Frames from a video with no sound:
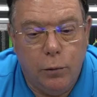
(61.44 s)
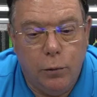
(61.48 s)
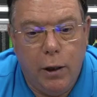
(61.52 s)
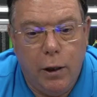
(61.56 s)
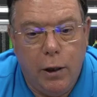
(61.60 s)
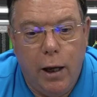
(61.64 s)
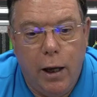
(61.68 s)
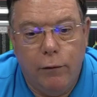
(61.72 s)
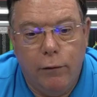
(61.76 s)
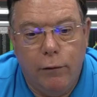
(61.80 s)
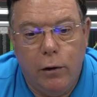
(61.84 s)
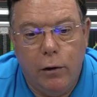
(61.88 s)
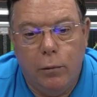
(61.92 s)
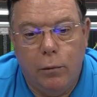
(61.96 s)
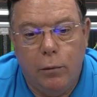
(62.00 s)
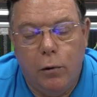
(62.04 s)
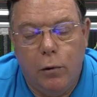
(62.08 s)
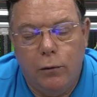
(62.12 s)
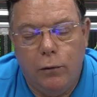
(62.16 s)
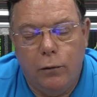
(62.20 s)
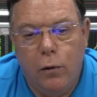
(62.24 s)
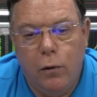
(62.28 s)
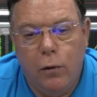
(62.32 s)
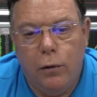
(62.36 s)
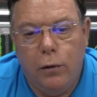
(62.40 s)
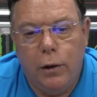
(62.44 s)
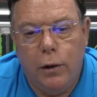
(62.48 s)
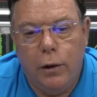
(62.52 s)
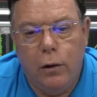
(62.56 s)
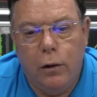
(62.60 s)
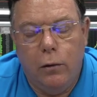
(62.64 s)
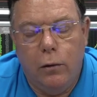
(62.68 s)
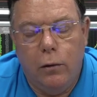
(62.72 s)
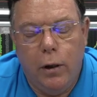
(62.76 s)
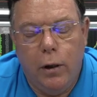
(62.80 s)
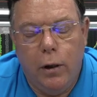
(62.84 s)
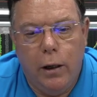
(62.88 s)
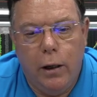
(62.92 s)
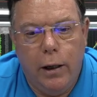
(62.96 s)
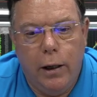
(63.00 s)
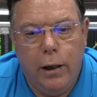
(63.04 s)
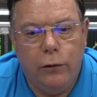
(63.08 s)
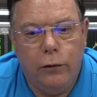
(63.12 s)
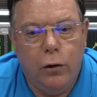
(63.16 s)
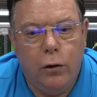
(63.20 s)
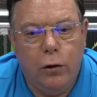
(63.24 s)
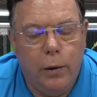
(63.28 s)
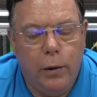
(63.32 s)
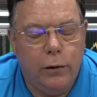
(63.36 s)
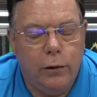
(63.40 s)
that we have in our portfolio, uh,
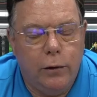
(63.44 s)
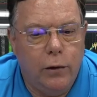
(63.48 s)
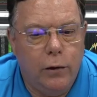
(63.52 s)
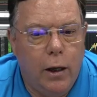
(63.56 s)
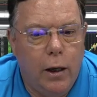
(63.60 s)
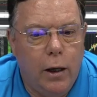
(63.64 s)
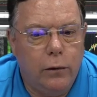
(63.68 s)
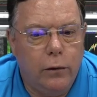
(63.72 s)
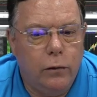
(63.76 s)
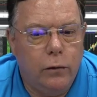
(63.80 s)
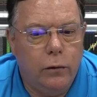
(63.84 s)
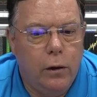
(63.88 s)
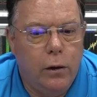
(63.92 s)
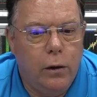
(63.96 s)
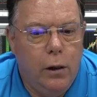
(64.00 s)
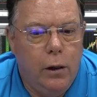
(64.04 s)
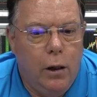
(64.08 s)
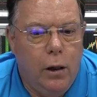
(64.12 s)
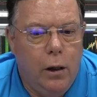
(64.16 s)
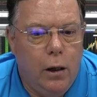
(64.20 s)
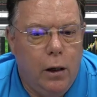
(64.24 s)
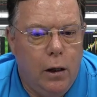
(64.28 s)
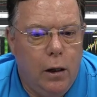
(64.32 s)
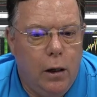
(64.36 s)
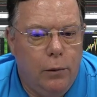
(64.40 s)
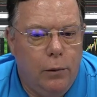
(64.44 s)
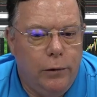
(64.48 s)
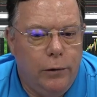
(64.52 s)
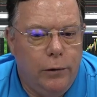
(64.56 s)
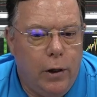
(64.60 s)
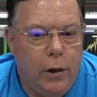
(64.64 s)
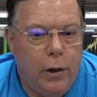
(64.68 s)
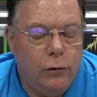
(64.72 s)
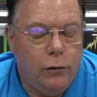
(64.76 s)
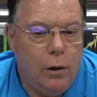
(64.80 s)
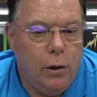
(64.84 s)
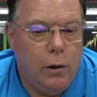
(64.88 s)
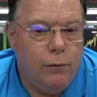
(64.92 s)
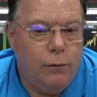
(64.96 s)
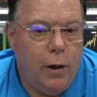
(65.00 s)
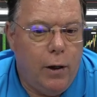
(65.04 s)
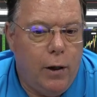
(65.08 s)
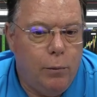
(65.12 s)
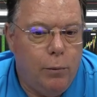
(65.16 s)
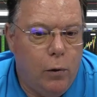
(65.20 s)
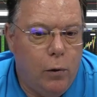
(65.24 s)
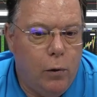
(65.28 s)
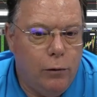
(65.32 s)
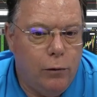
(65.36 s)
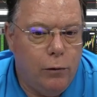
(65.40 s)
SOXX, uh, was actually at
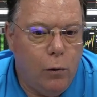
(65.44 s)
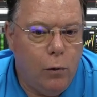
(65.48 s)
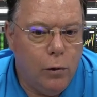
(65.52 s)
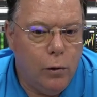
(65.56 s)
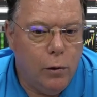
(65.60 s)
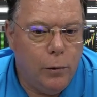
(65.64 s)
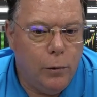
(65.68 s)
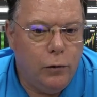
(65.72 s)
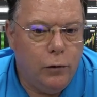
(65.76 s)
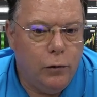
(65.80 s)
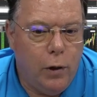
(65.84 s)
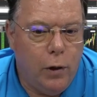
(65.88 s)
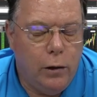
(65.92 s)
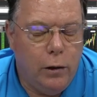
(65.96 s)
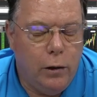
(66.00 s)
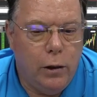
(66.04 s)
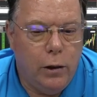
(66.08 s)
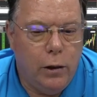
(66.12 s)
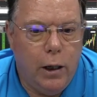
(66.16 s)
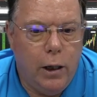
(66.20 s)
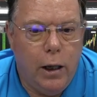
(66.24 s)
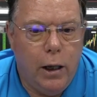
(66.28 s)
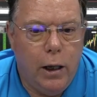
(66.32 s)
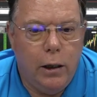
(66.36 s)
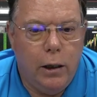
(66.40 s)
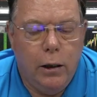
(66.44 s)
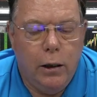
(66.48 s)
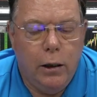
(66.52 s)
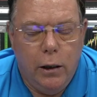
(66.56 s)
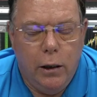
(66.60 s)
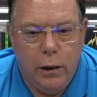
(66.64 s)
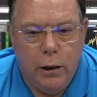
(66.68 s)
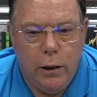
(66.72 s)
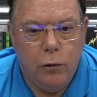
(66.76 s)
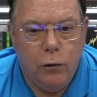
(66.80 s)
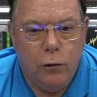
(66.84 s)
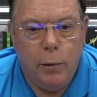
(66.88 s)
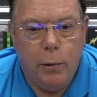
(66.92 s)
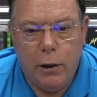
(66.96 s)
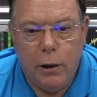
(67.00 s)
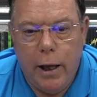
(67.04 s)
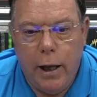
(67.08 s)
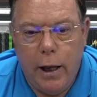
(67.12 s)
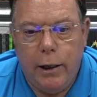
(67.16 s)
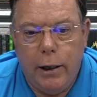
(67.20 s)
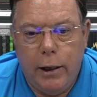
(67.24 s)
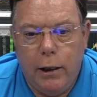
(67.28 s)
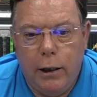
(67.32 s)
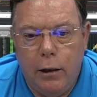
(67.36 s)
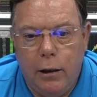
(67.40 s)
5.4% today. It's been
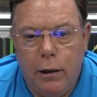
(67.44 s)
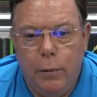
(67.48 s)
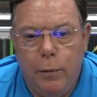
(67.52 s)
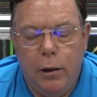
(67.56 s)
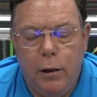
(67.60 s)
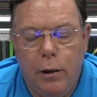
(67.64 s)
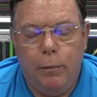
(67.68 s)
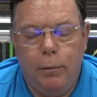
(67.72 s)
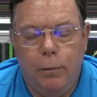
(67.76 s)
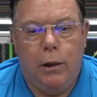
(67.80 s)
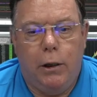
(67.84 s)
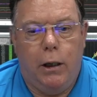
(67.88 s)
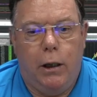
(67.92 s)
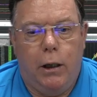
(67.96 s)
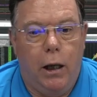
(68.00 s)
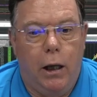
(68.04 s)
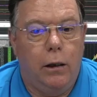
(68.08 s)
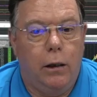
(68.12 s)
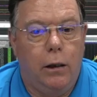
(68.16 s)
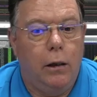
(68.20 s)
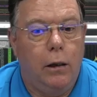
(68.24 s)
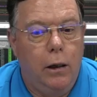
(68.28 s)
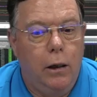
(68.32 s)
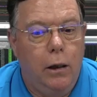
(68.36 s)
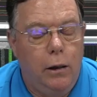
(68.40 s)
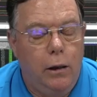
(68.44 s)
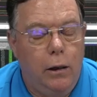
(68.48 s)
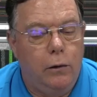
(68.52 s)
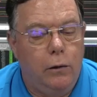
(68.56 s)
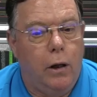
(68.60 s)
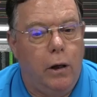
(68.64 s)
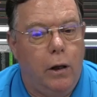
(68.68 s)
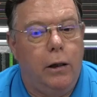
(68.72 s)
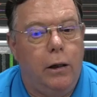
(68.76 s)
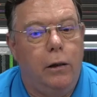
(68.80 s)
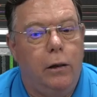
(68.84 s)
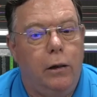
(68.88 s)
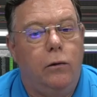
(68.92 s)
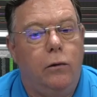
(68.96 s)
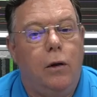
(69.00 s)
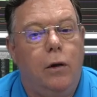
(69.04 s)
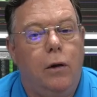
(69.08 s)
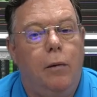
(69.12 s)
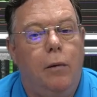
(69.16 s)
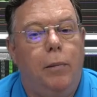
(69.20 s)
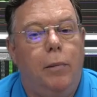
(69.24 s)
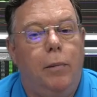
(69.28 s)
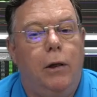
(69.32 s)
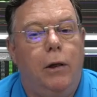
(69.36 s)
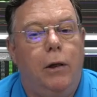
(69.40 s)
lagging a bit, but again, a lot of these
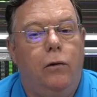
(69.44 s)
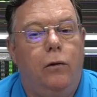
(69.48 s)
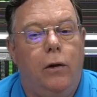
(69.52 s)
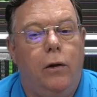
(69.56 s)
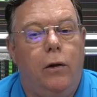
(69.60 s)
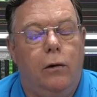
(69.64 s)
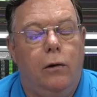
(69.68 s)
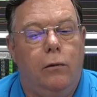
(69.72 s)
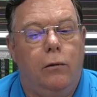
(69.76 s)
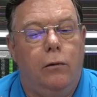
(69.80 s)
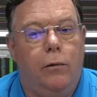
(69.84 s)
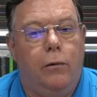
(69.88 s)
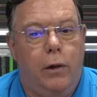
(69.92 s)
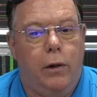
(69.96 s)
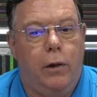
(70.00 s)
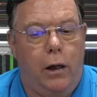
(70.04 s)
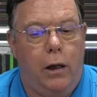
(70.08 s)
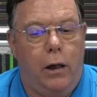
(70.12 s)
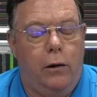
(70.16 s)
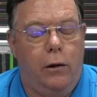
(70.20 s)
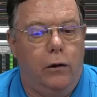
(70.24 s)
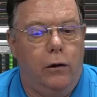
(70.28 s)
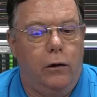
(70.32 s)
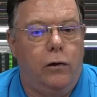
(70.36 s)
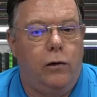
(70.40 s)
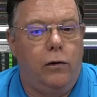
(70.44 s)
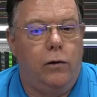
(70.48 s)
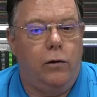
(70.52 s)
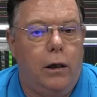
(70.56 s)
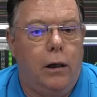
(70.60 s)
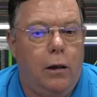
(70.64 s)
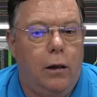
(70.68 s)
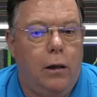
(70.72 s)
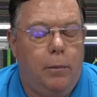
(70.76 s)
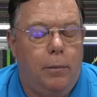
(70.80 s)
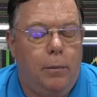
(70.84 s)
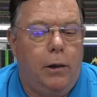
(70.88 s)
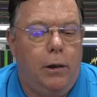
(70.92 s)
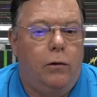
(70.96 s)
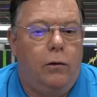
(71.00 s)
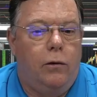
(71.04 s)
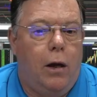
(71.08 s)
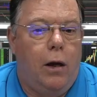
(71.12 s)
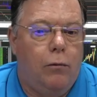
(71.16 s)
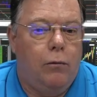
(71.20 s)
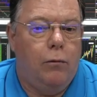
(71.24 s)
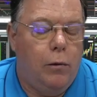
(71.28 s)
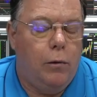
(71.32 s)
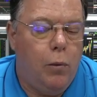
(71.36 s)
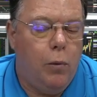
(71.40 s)
companies that are kind of the exciting companies
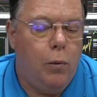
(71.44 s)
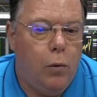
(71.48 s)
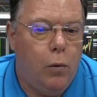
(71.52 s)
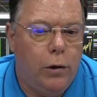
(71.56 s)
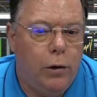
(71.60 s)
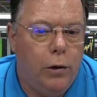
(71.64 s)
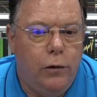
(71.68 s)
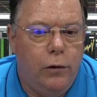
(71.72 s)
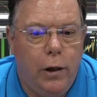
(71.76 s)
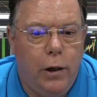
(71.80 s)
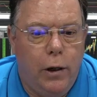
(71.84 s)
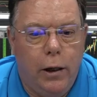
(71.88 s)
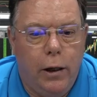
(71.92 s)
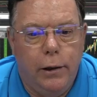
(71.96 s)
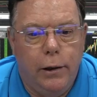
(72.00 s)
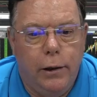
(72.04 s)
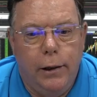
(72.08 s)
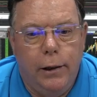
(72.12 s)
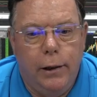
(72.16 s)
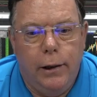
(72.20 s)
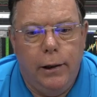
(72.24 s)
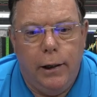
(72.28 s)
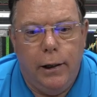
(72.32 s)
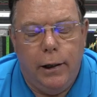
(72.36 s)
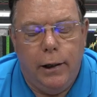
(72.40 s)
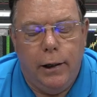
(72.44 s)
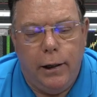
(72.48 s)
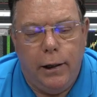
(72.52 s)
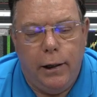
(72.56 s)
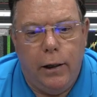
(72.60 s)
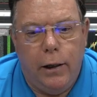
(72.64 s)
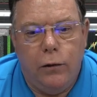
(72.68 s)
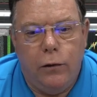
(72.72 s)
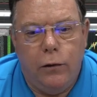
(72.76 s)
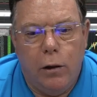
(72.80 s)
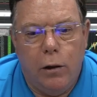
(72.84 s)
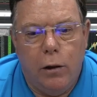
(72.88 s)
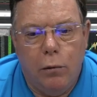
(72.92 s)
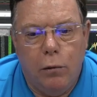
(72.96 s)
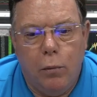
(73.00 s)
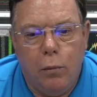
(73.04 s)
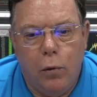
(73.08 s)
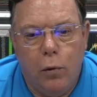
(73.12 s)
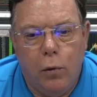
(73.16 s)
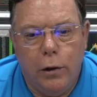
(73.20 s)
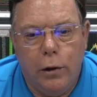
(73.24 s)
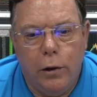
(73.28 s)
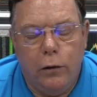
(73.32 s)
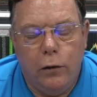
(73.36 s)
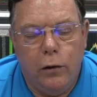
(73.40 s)
haven't reported yet. Uh, and as they
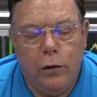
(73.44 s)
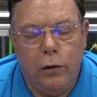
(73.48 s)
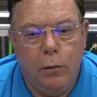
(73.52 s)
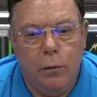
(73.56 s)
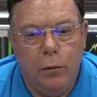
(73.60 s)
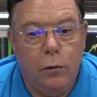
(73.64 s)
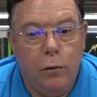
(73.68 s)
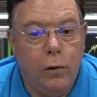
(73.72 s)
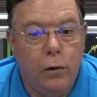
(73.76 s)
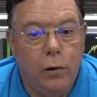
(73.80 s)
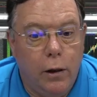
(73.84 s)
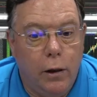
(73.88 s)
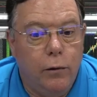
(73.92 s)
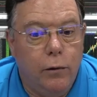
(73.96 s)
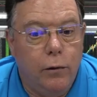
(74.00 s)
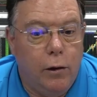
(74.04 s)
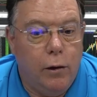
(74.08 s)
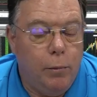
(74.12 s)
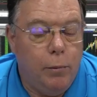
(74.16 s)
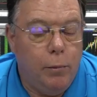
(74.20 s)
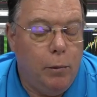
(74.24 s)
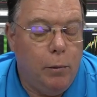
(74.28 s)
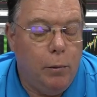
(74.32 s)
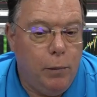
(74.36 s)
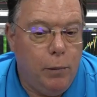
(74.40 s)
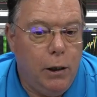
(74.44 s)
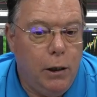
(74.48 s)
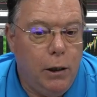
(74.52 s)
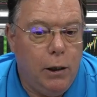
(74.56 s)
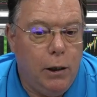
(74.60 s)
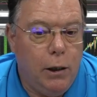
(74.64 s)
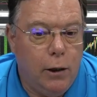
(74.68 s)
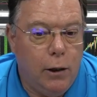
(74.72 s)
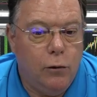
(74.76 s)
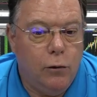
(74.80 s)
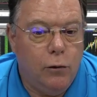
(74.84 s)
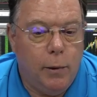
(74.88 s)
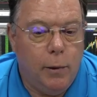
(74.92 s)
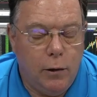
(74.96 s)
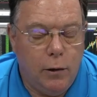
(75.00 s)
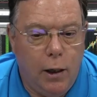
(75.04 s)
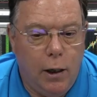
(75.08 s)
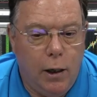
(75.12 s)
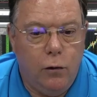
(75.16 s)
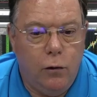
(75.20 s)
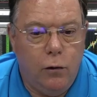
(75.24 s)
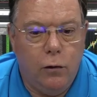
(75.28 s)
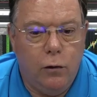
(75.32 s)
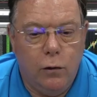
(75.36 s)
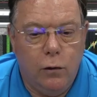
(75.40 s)
report, it seems that they've been beating
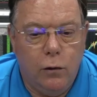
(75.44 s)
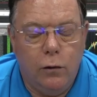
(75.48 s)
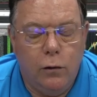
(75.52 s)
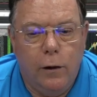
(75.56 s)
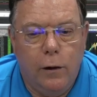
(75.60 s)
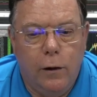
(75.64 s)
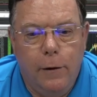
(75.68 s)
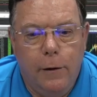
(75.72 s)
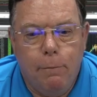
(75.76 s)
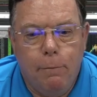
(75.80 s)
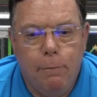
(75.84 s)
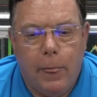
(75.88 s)
expectations.